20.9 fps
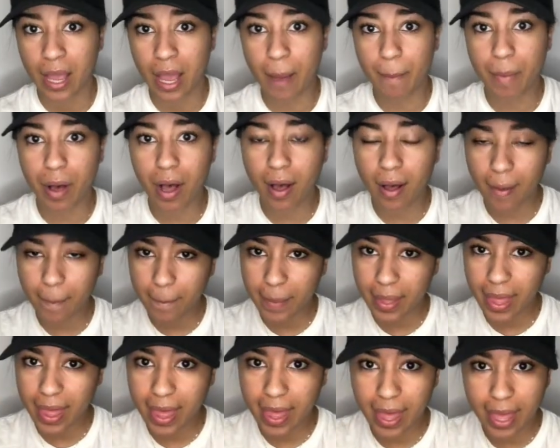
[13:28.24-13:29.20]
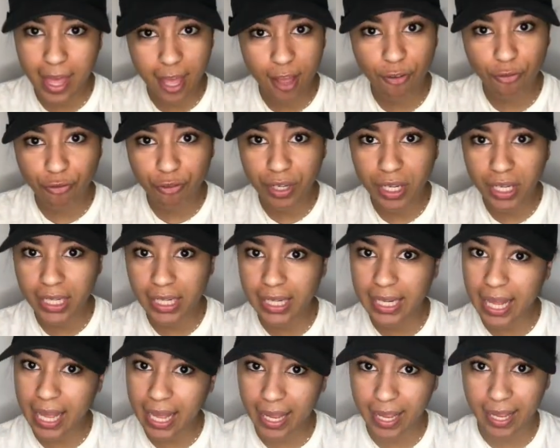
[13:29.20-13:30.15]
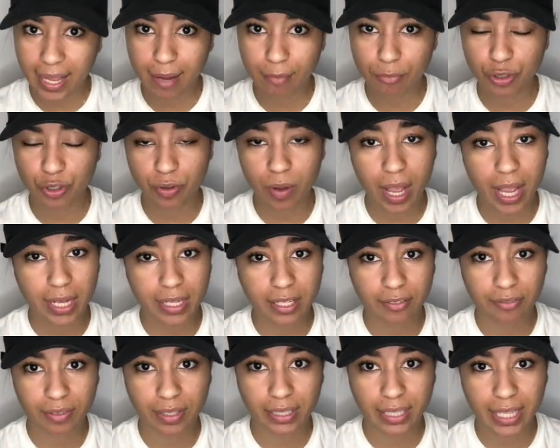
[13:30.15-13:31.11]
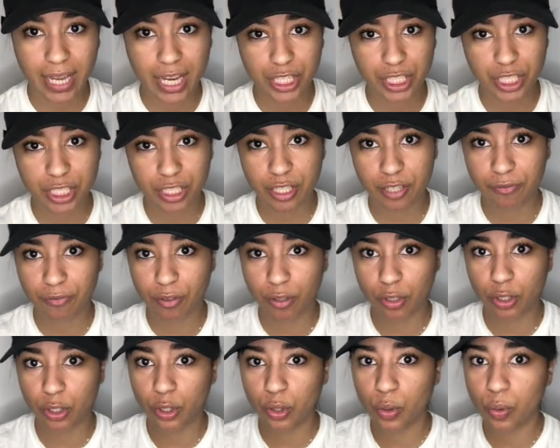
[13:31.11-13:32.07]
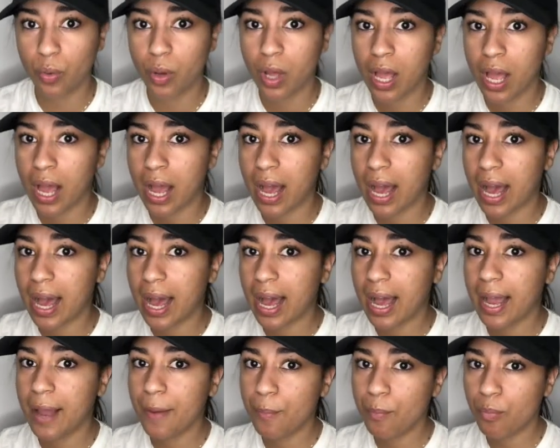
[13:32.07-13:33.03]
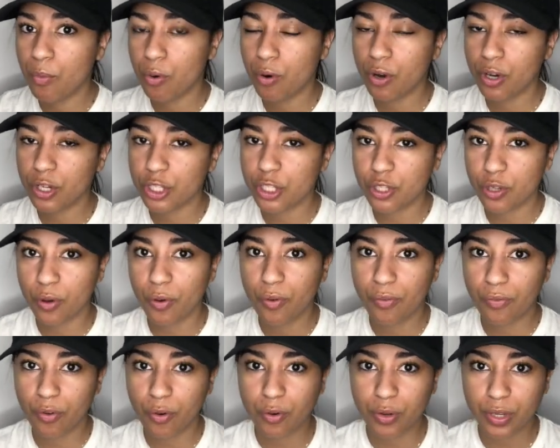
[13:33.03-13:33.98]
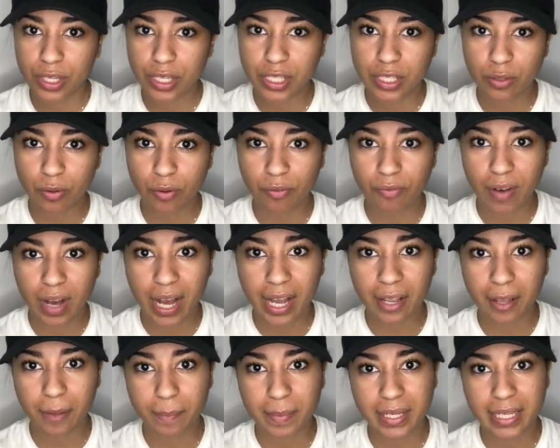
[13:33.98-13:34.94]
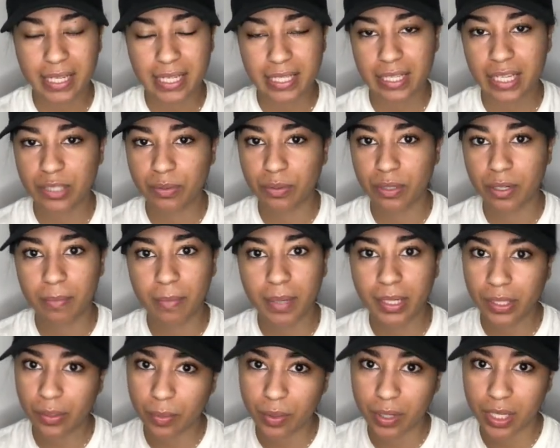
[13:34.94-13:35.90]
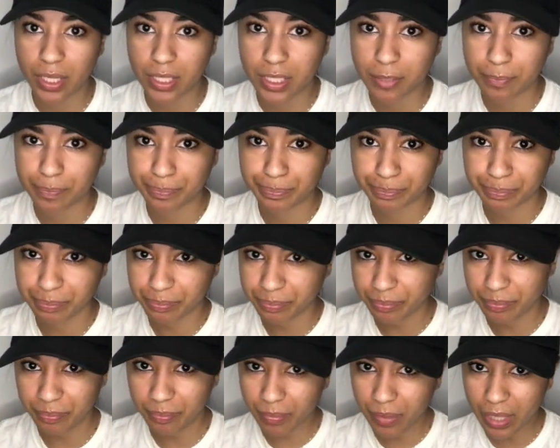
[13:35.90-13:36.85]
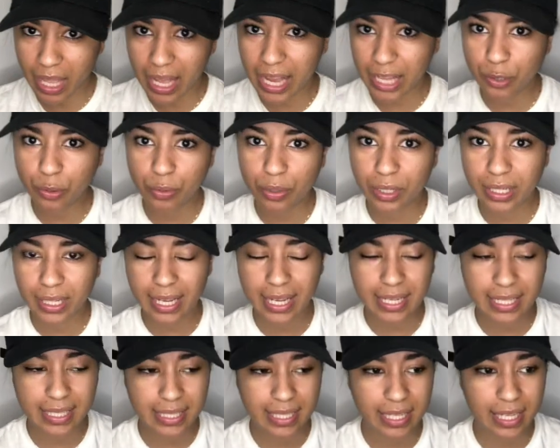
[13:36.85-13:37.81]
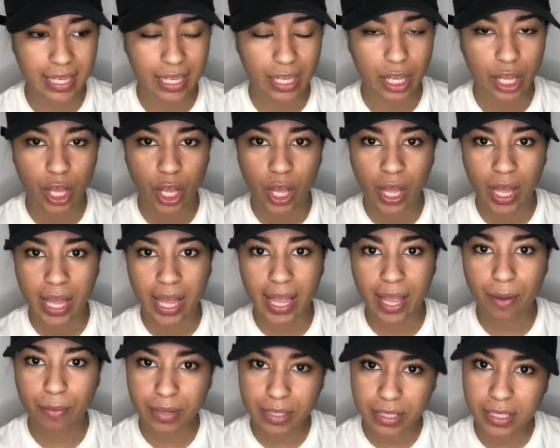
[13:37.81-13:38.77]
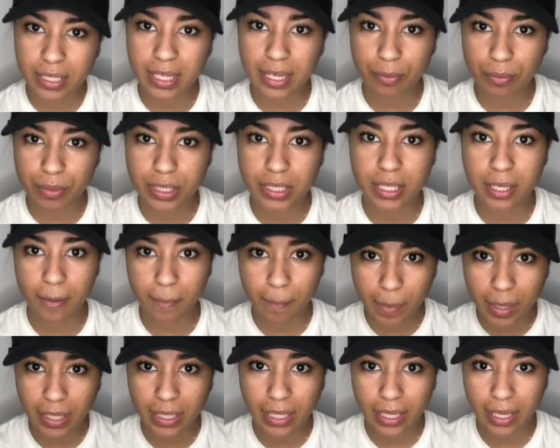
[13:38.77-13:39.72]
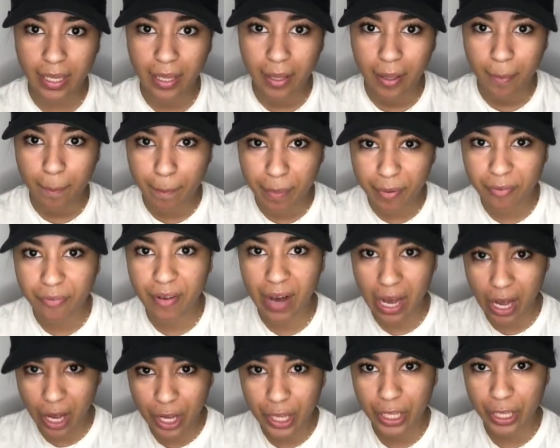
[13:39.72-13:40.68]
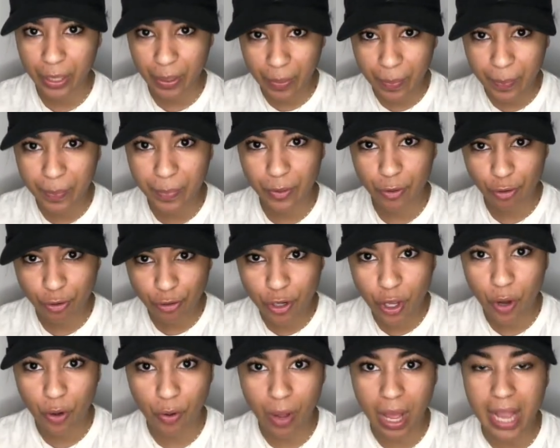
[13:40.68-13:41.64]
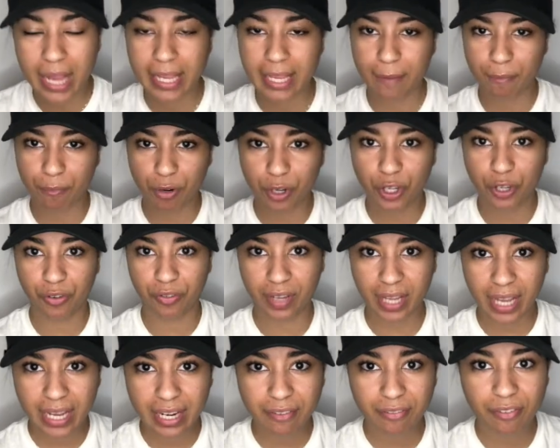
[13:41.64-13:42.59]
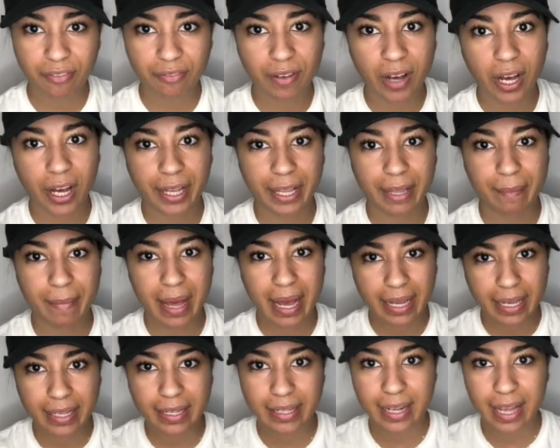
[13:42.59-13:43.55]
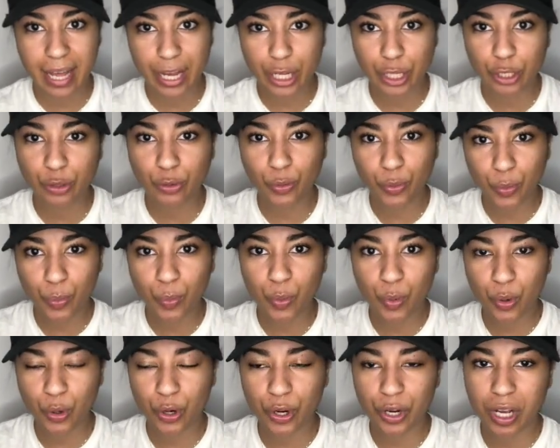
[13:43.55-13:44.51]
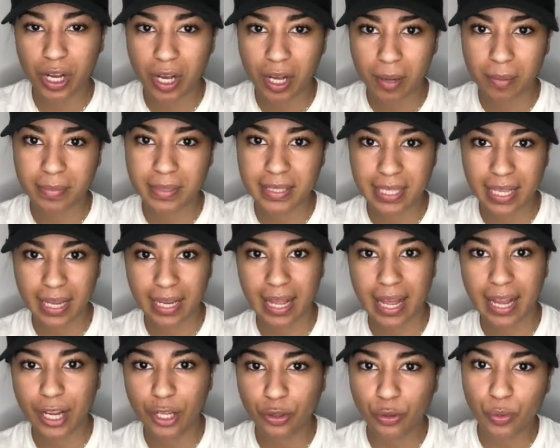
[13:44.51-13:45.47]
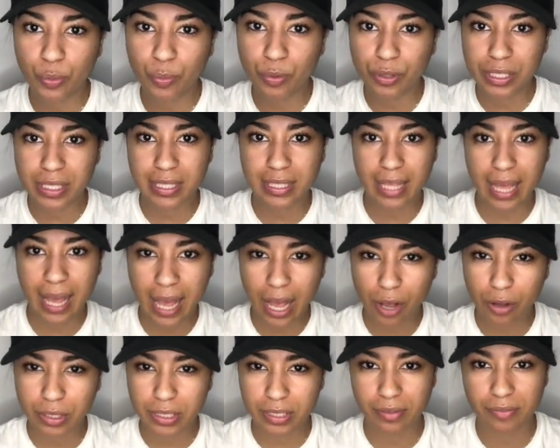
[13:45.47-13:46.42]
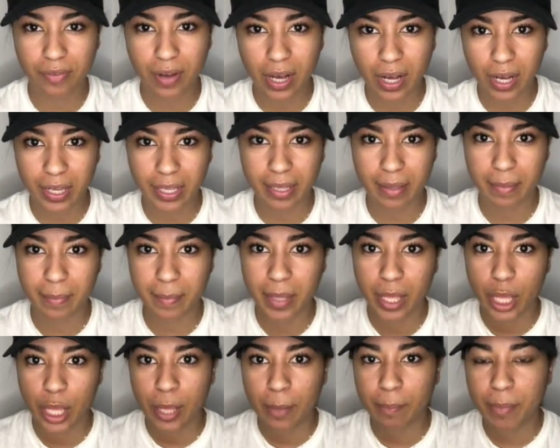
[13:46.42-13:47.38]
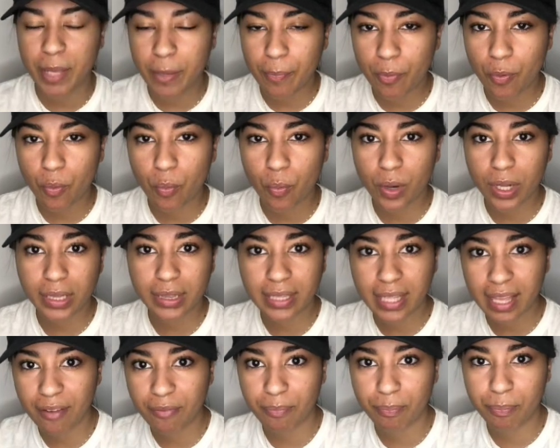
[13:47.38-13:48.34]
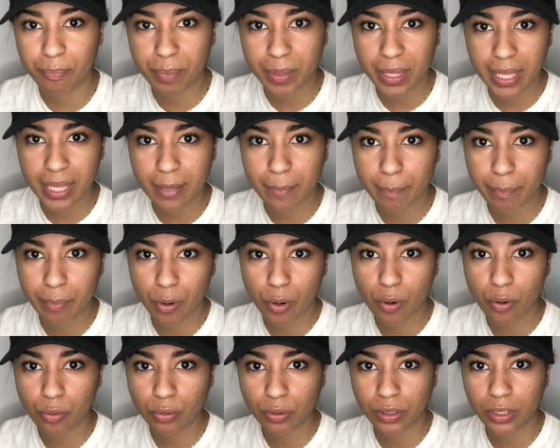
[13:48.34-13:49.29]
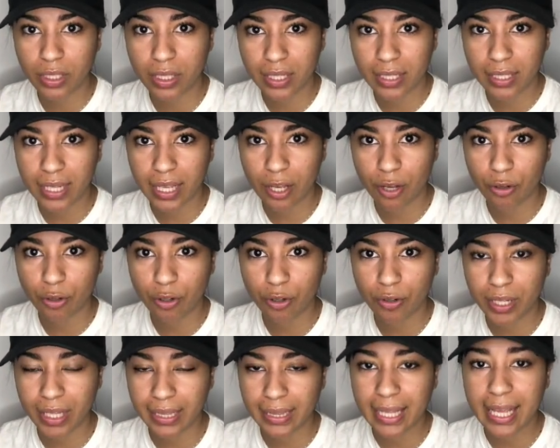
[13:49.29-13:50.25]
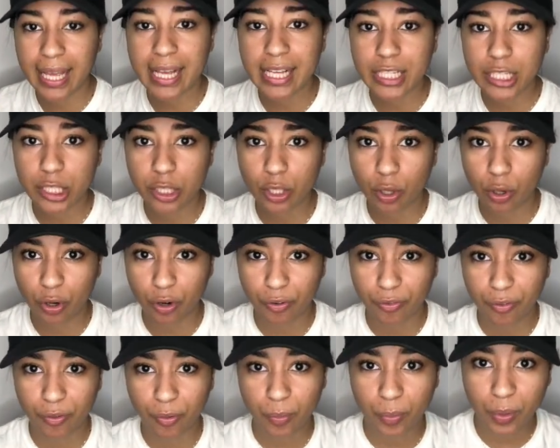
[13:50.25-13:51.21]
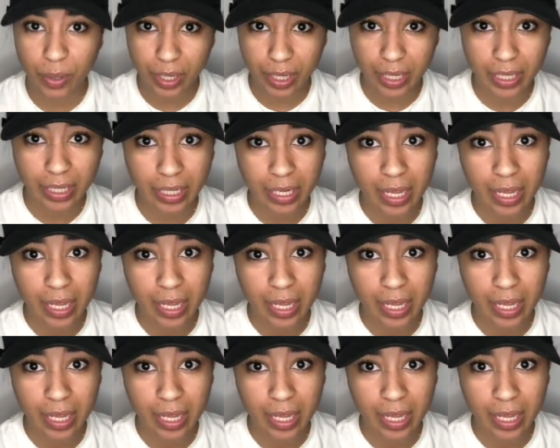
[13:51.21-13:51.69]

I'm up every night. I'm trying different lashes, different glue. I'm more so focused on volume because that's where the money was. I knew classic, it was good, it was good money, but volume, you know, I get more creative in volume. I can I can do more um tech I can do more styles in volume people want that big bold look now you know they last longer for one